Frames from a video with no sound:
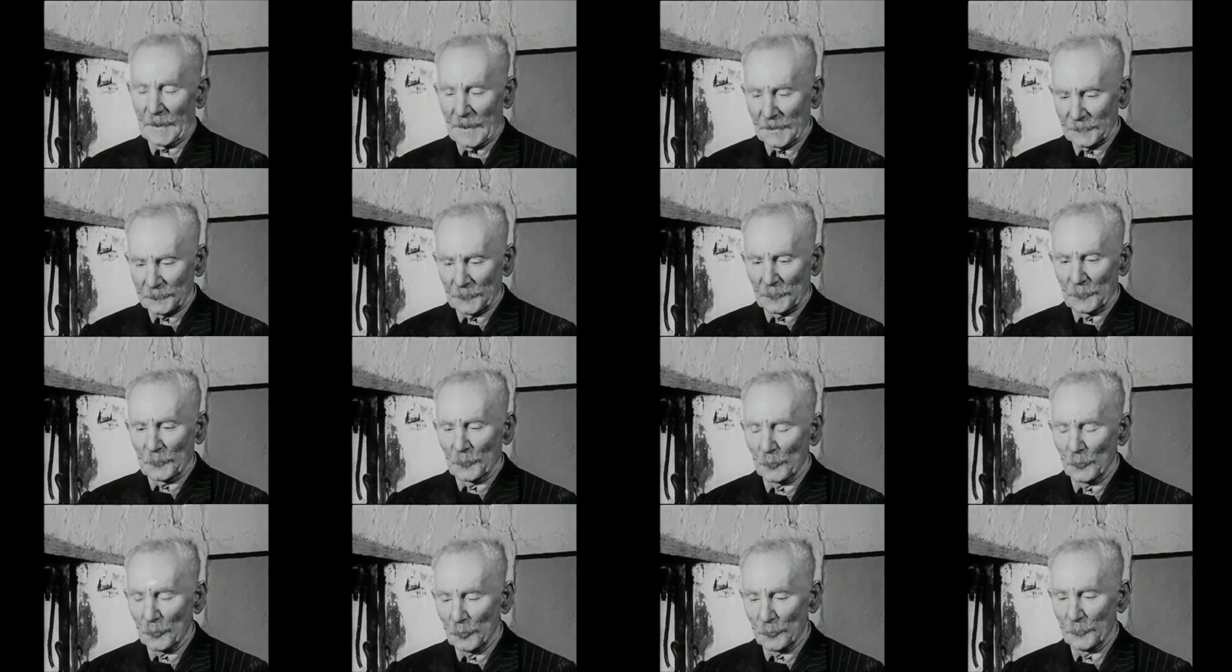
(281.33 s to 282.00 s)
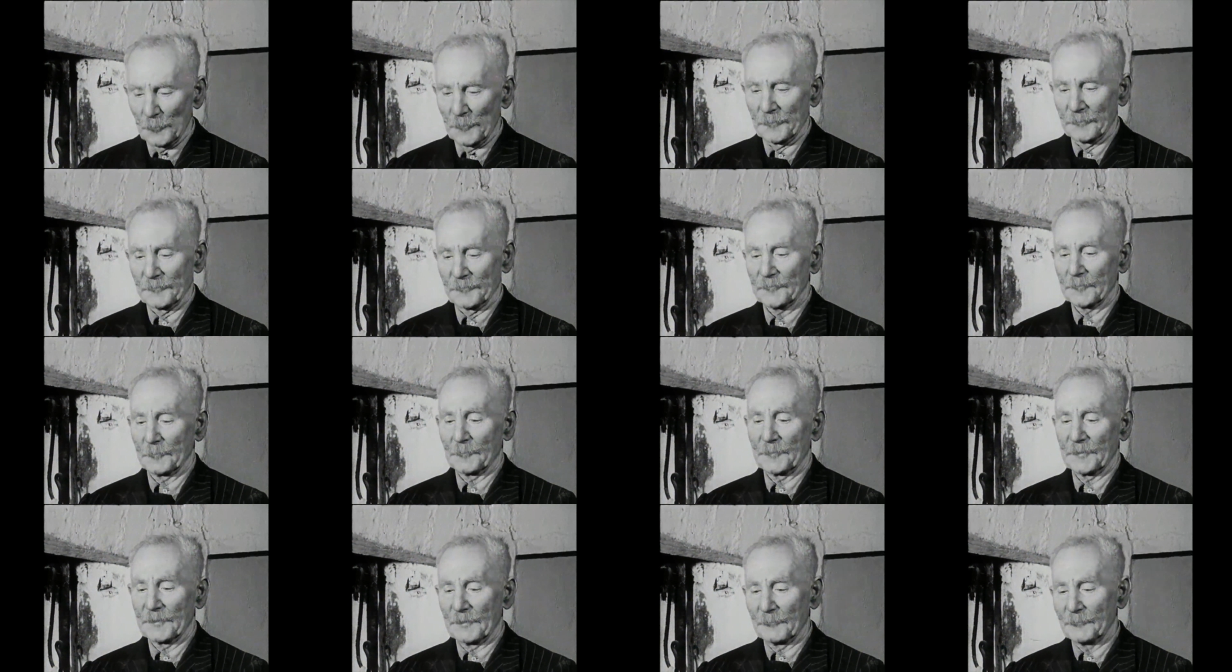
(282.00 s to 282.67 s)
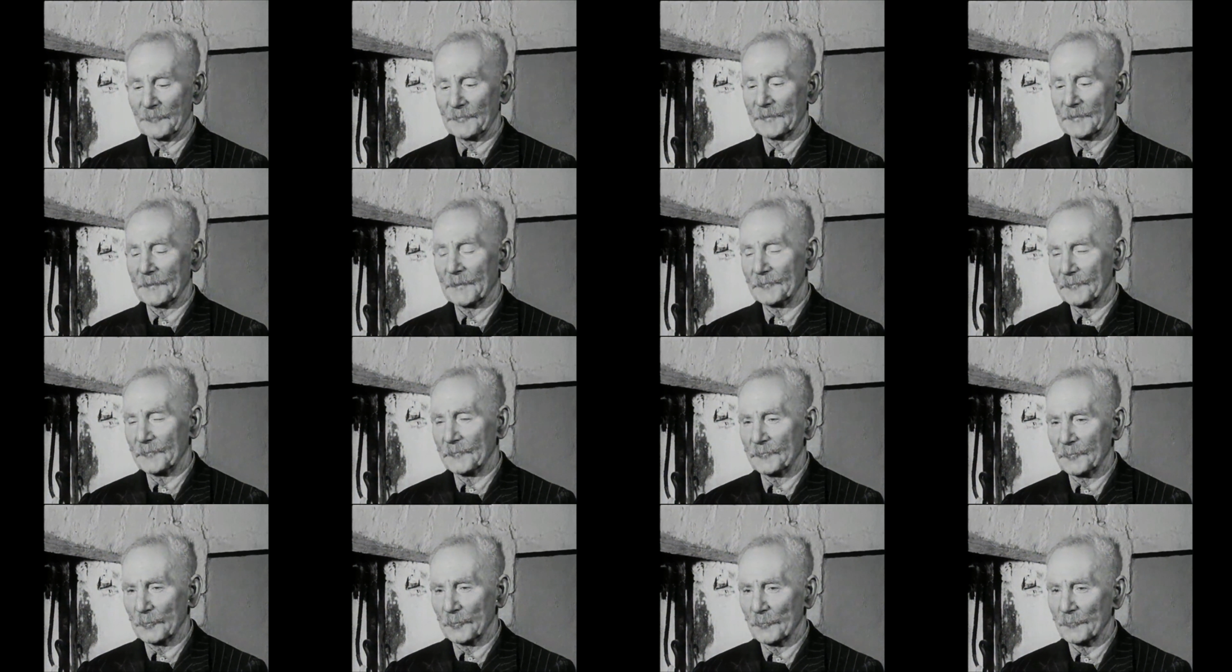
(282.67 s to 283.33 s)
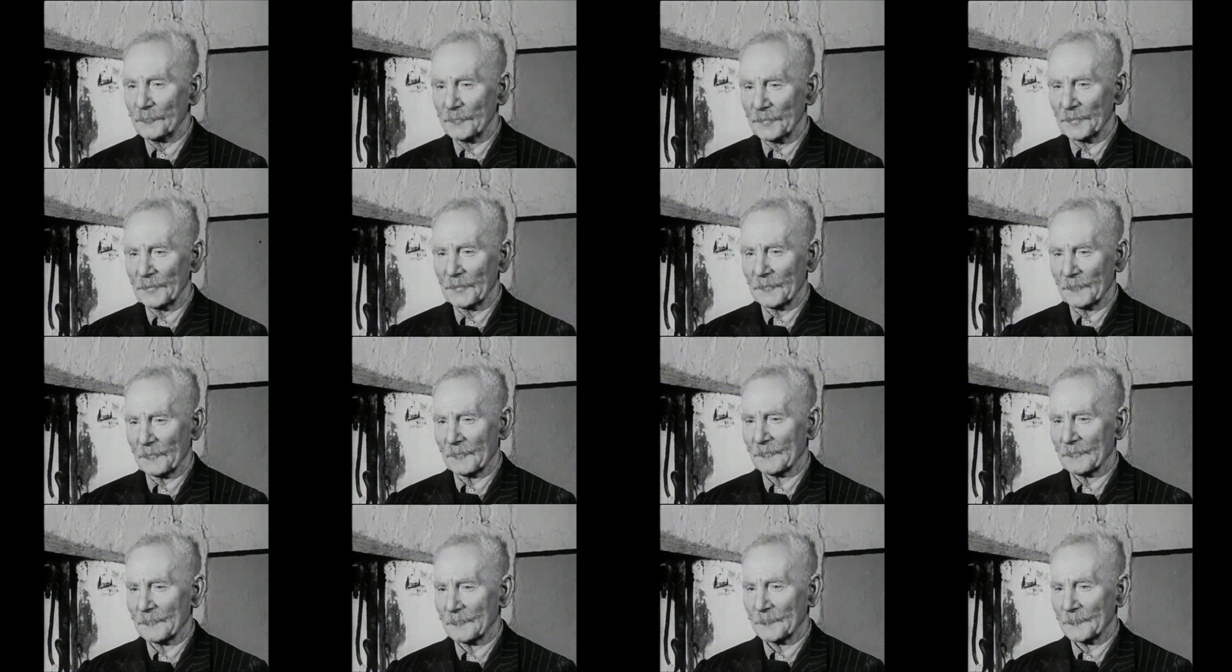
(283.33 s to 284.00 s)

and a lobe in the middle of it to get into your finger.